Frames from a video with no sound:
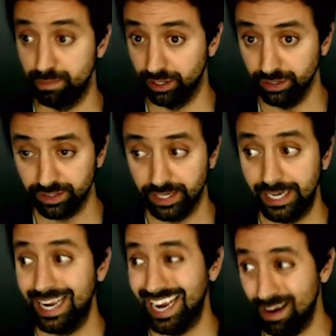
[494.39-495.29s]
even with
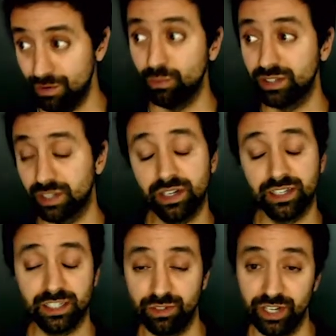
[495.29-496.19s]
some customization,
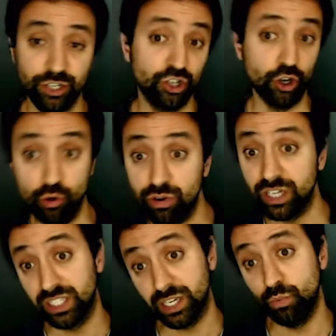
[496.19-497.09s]
who can see what
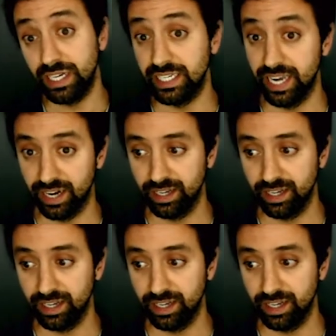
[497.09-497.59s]
data, even